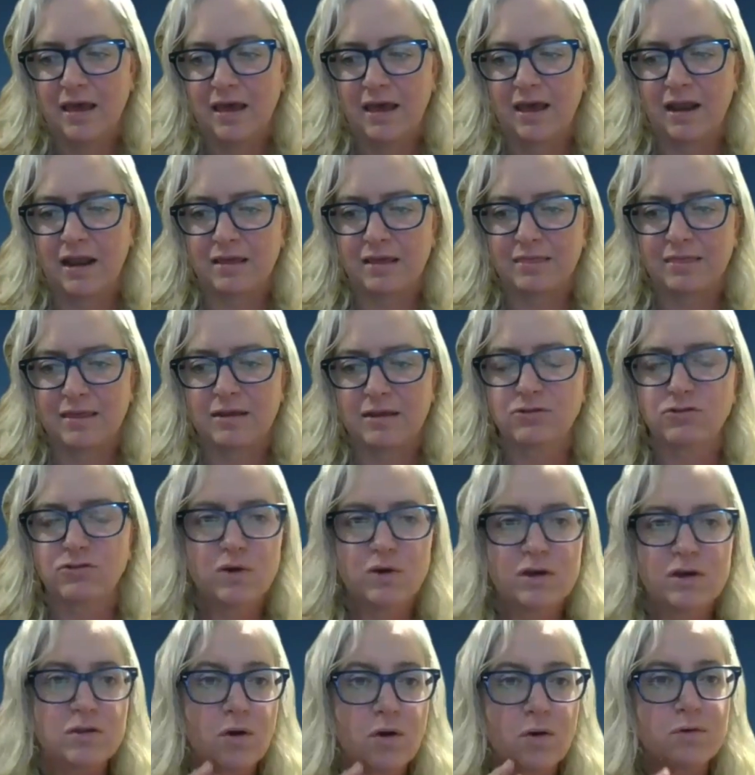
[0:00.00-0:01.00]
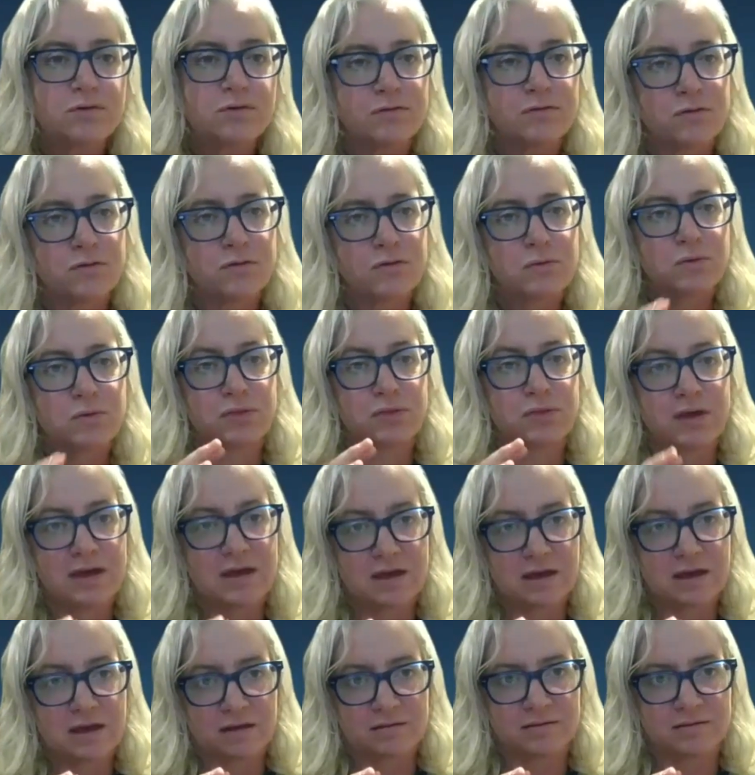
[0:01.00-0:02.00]
And I think doing those two
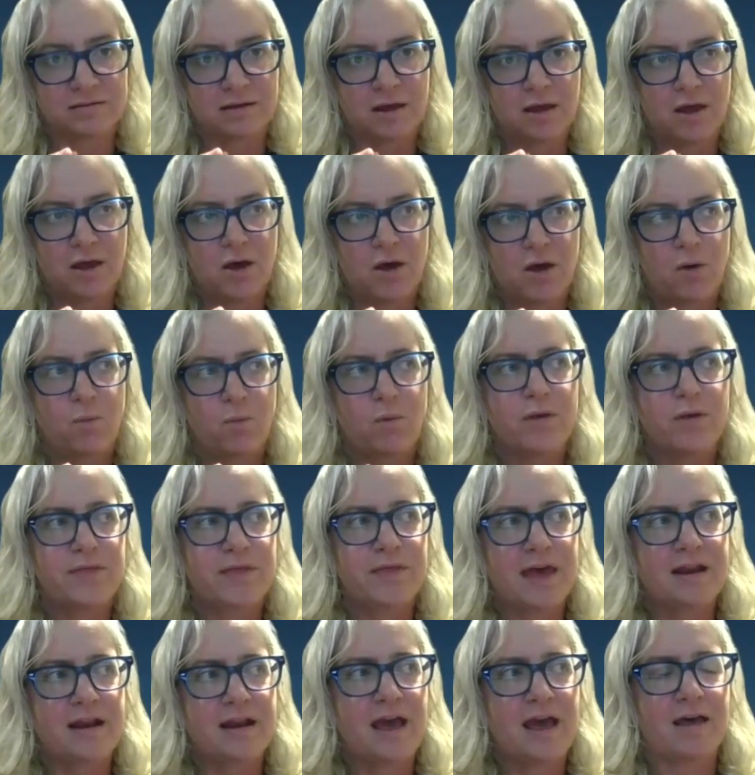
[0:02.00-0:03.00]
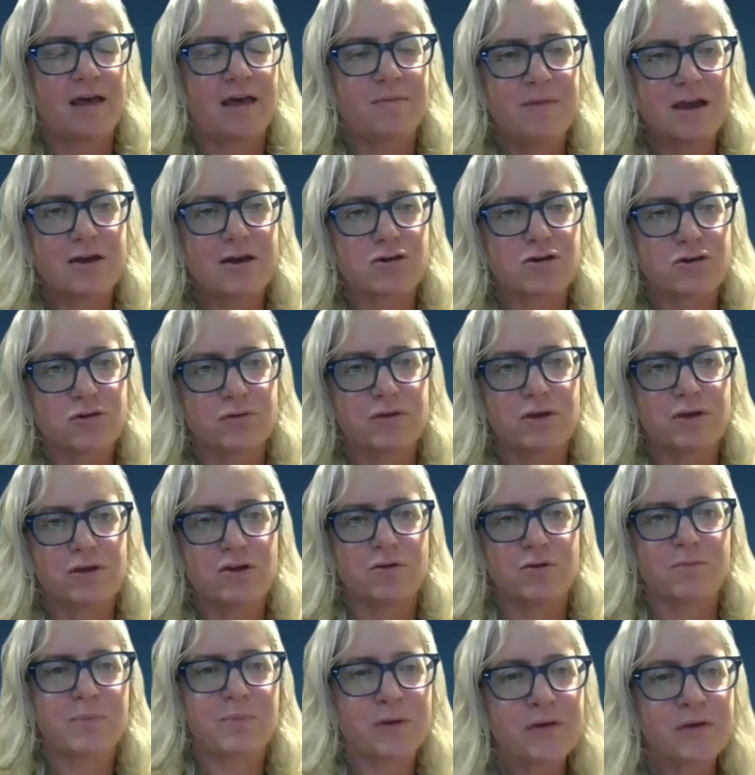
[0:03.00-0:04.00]
things will then make sure that
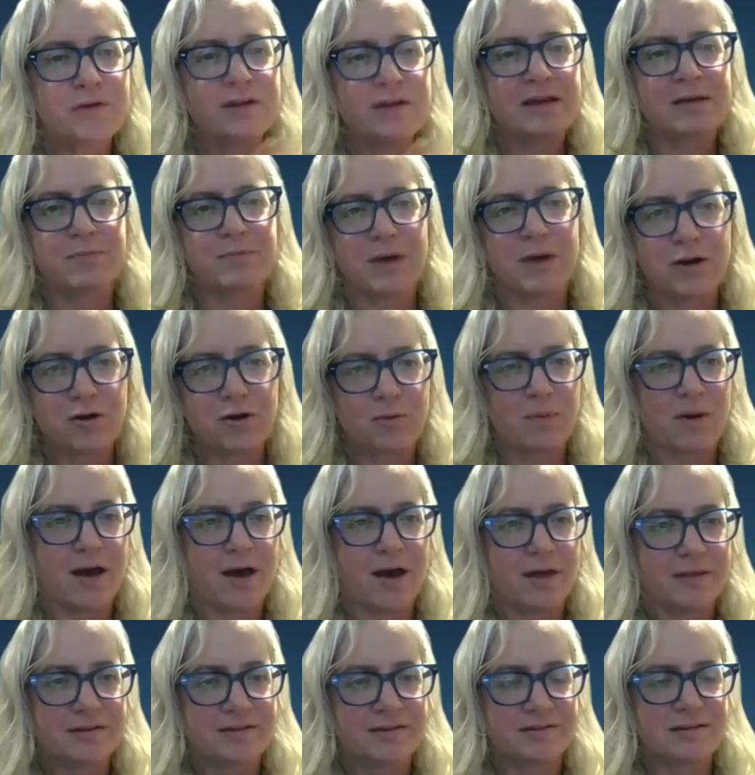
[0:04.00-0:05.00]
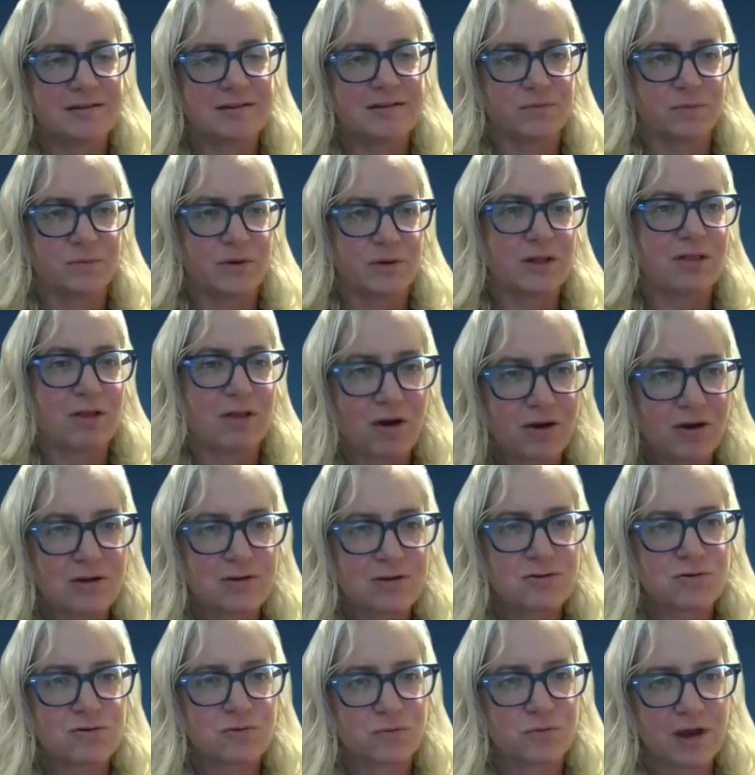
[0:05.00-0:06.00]
you're building better policies writ
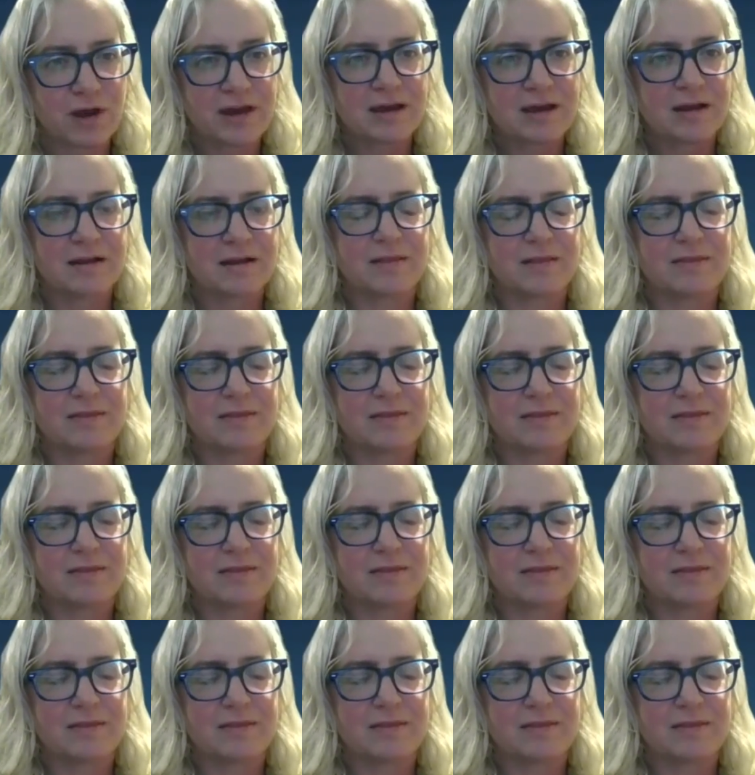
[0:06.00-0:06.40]
large, right?